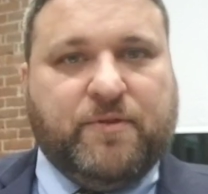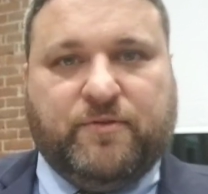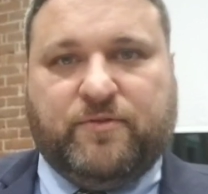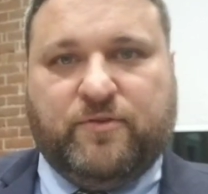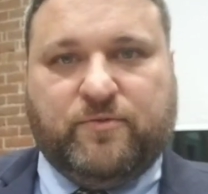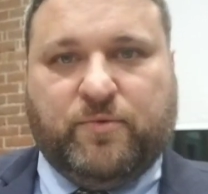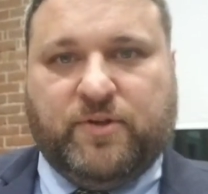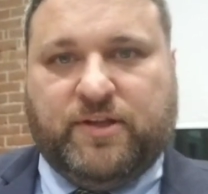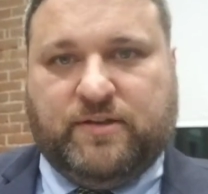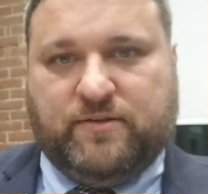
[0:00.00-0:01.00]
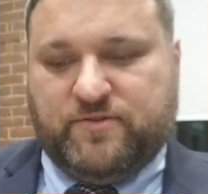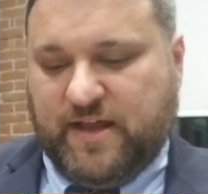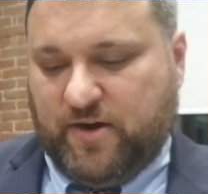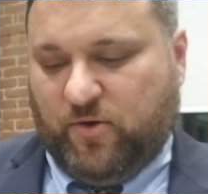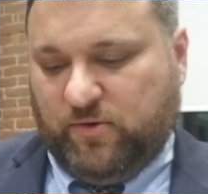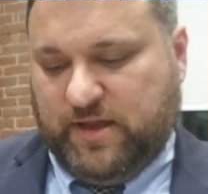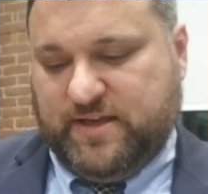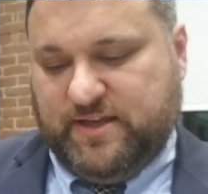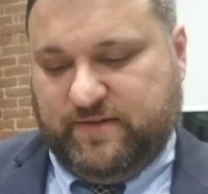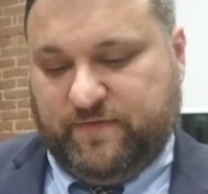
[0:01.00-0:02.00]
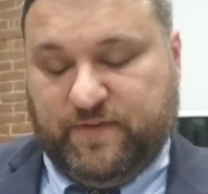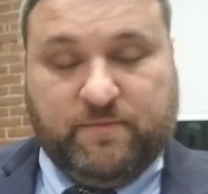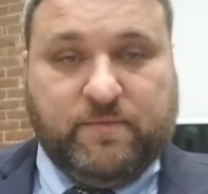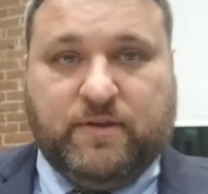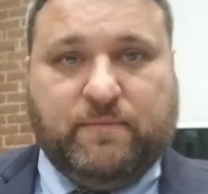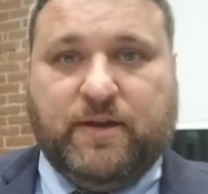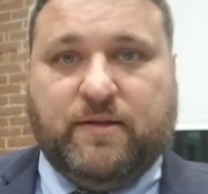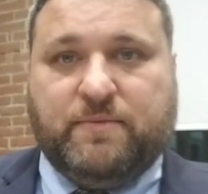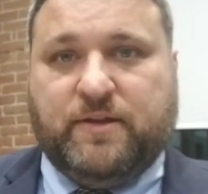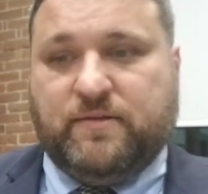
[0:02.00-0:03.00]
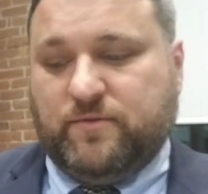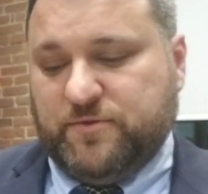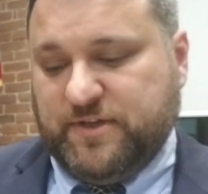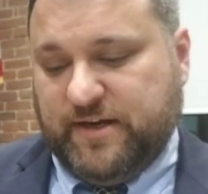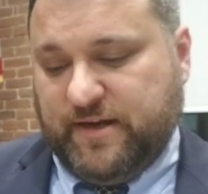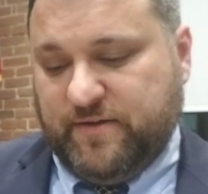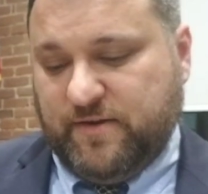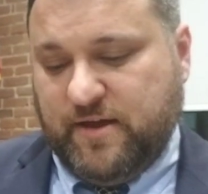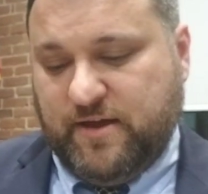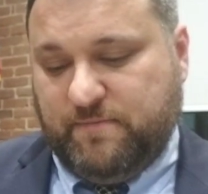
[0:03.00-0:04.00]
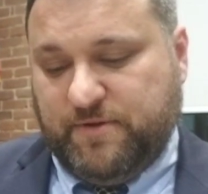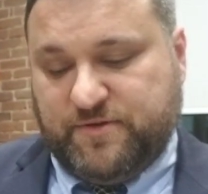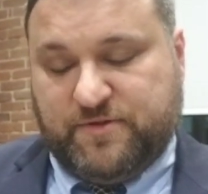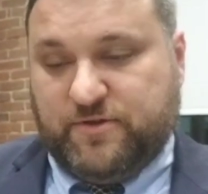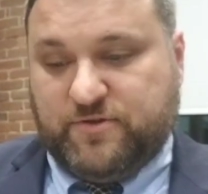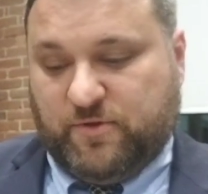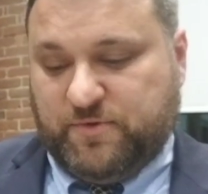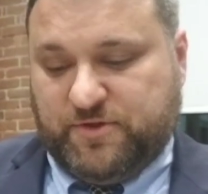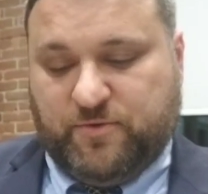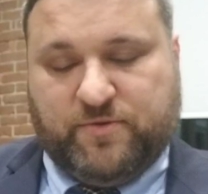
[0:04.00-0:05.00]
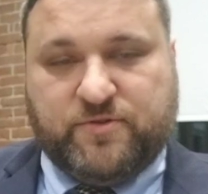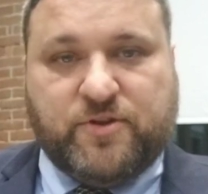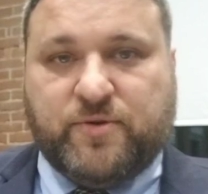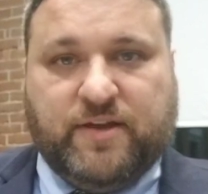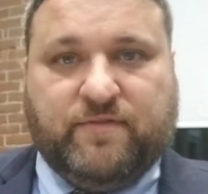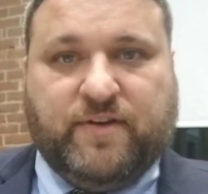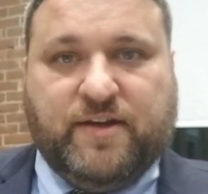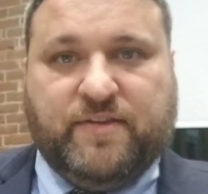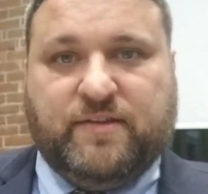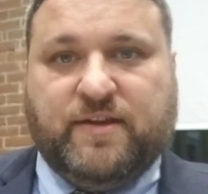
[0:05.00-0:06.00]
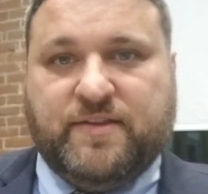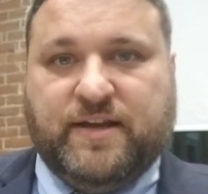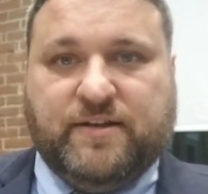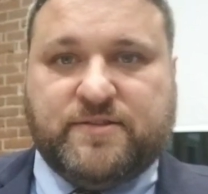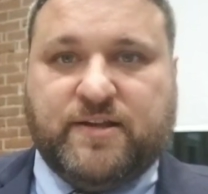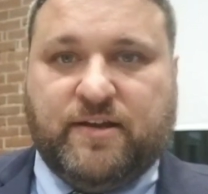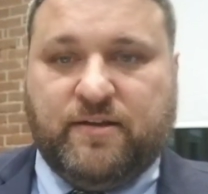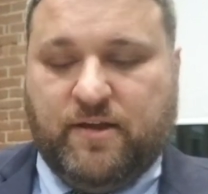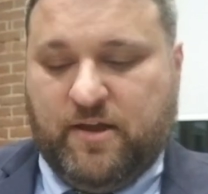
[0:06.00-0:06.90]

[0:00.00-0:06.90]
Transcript: There's not a whole lot of give. They may not be in the school side either, but there's almost no give on the town side.